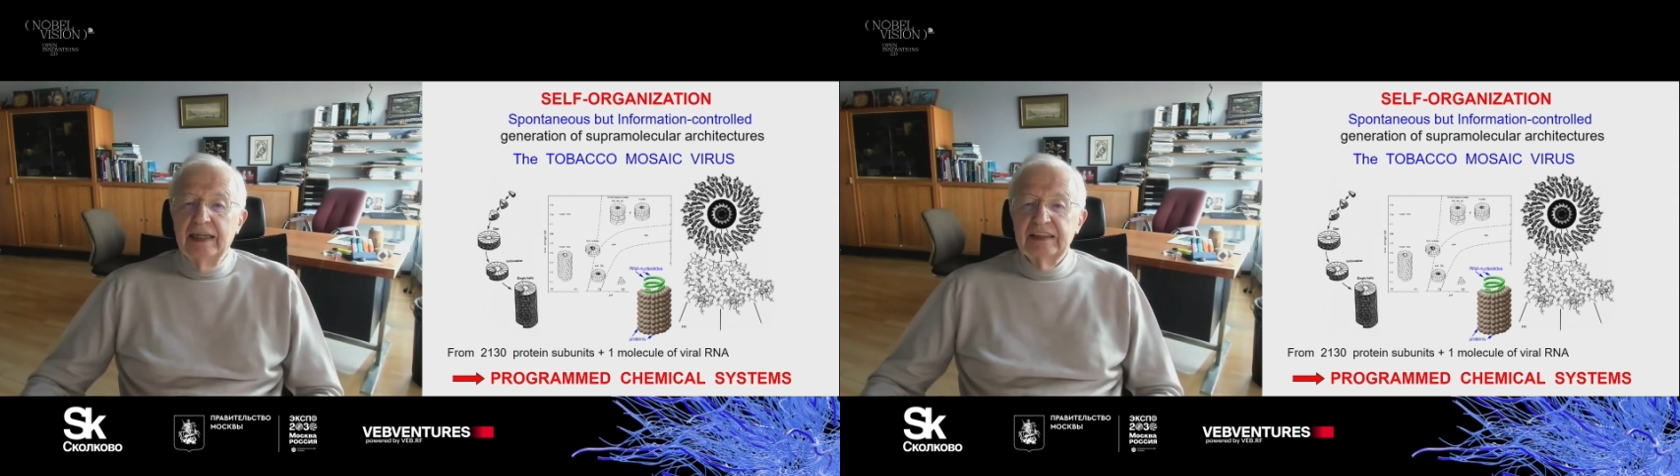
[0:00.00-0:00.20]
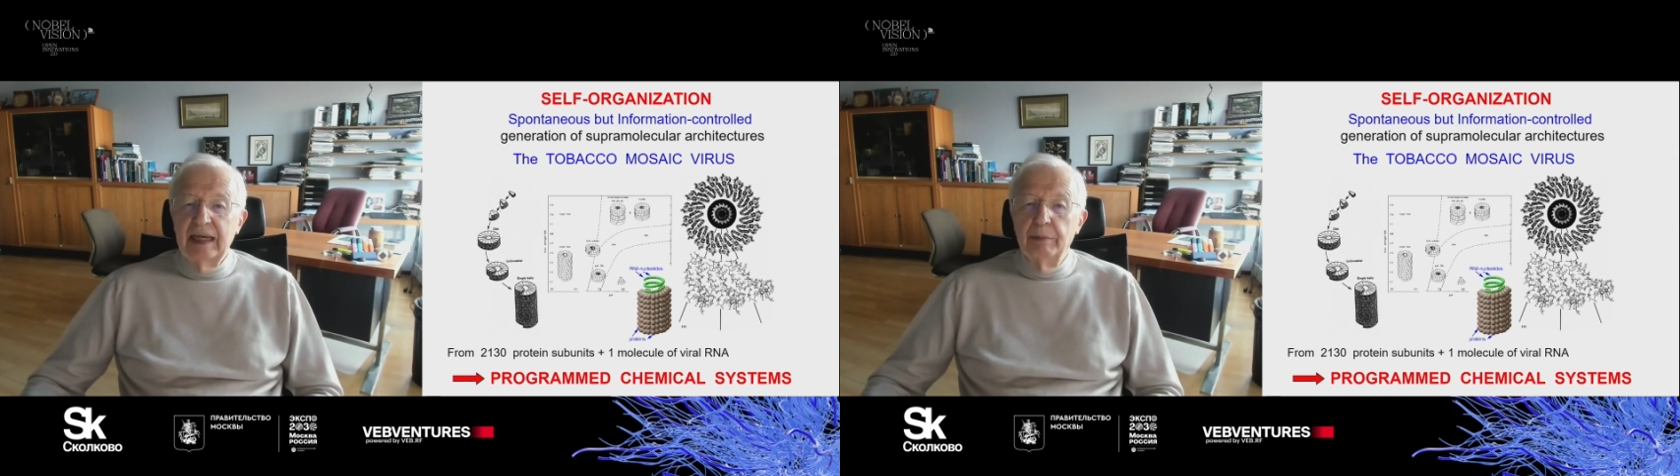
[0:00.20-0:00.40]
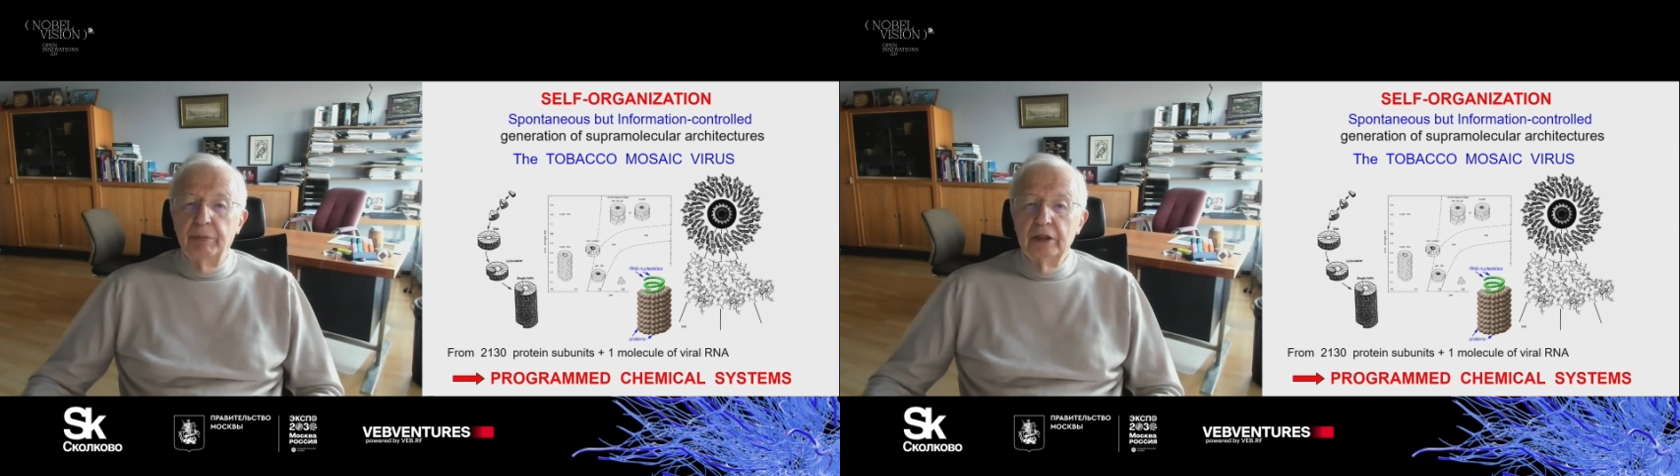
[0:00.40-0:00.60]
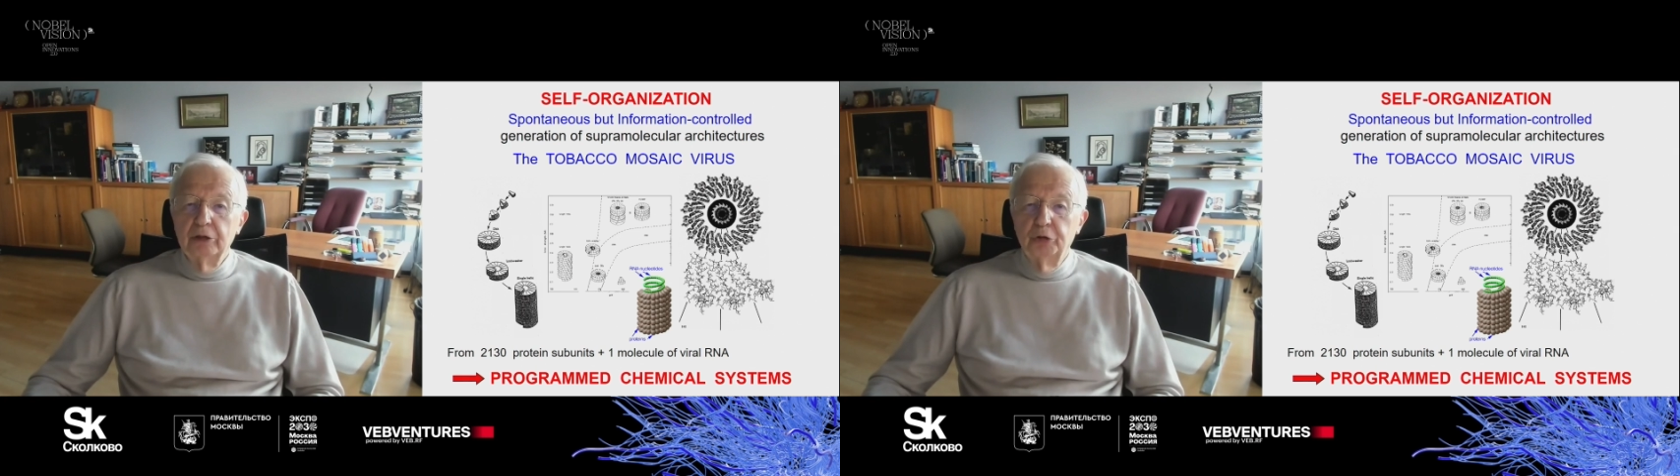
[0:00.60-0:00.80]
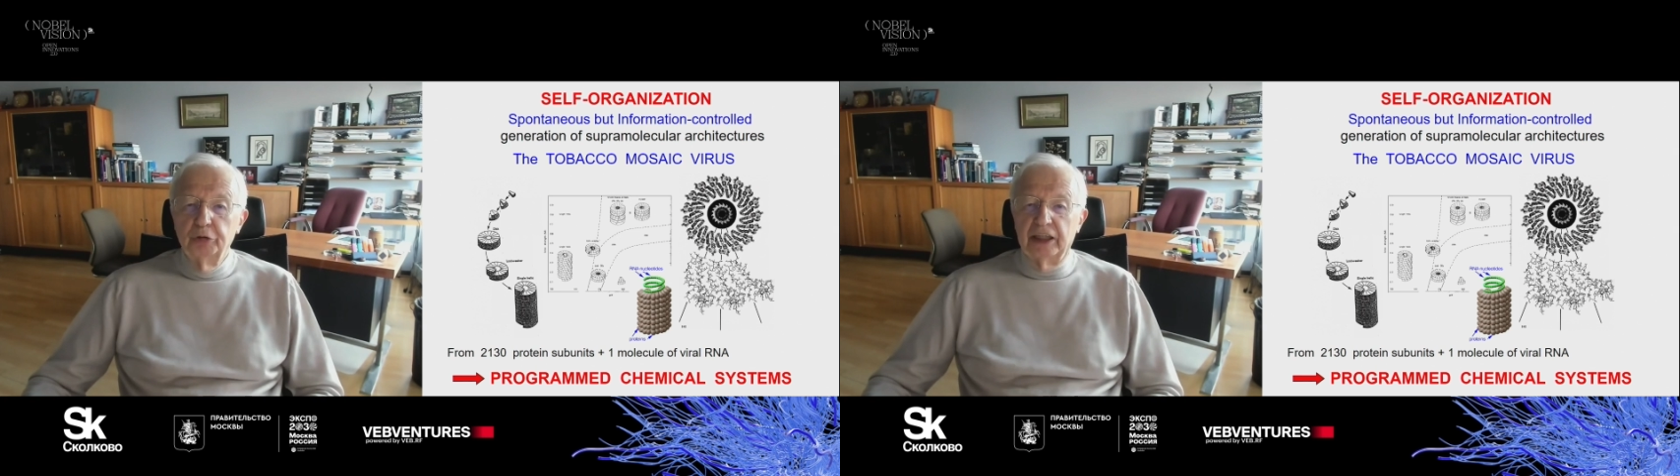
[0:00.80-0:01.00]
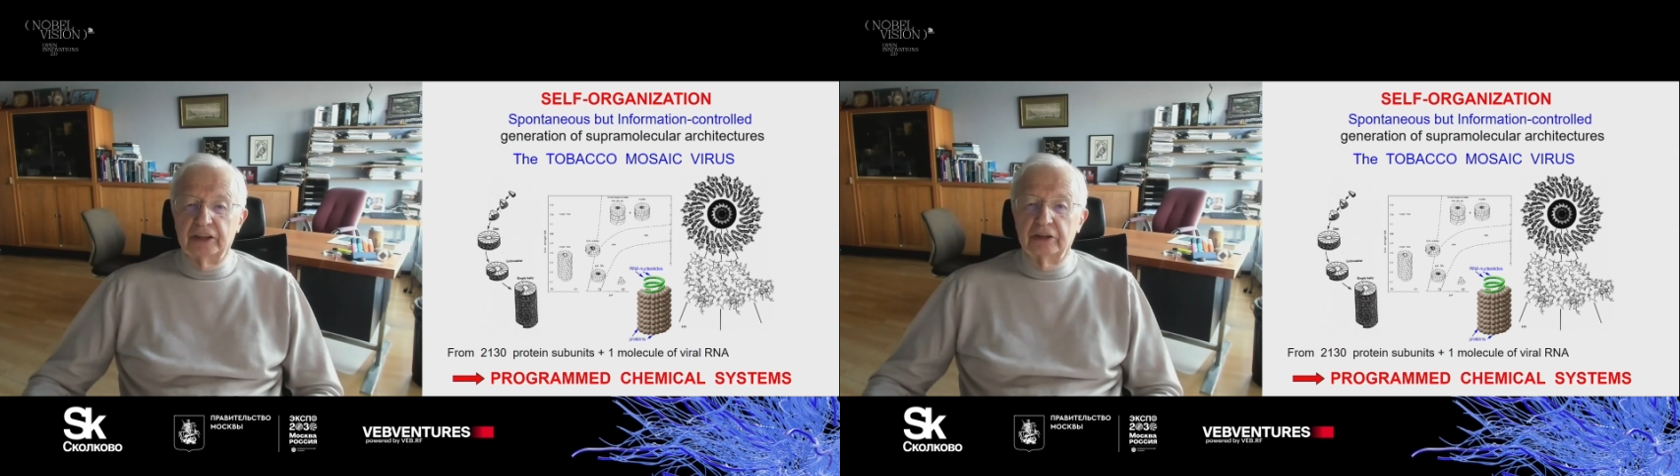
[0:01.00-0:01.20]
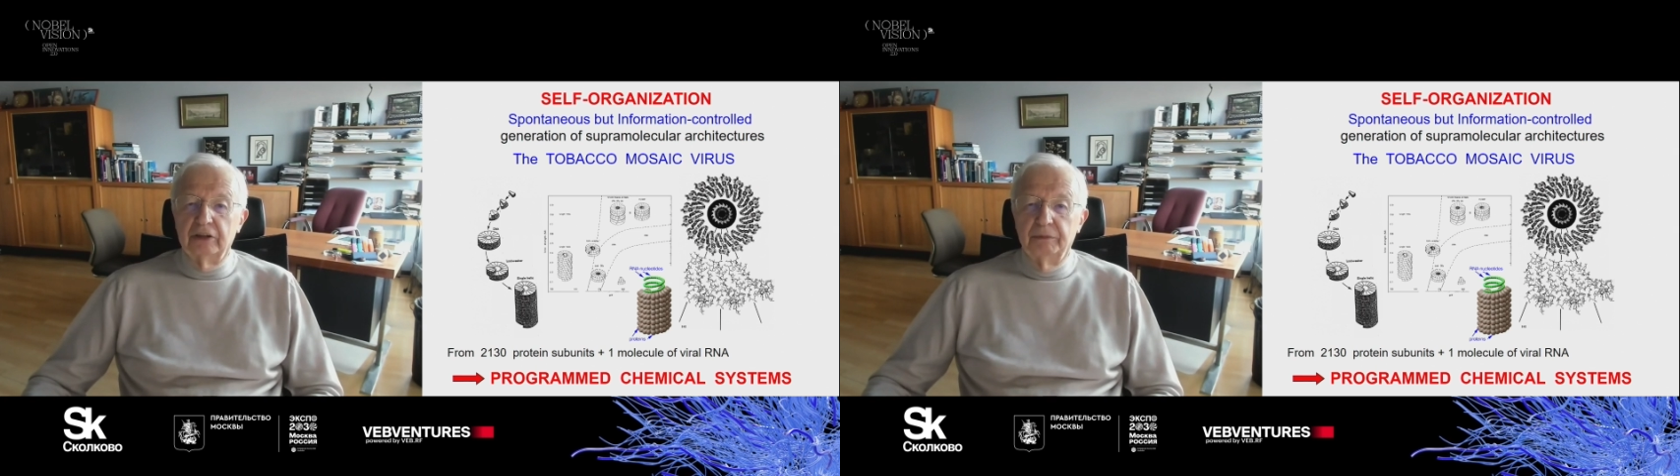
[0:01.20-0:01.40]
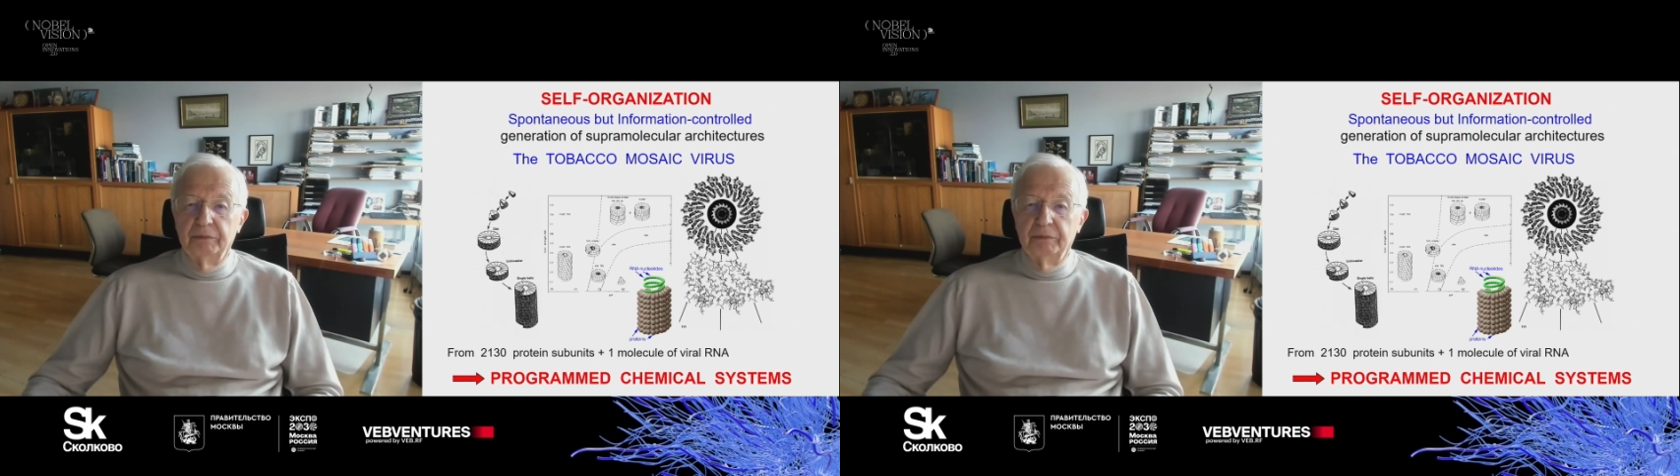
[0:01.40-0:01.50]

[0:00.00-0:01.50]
assemble together.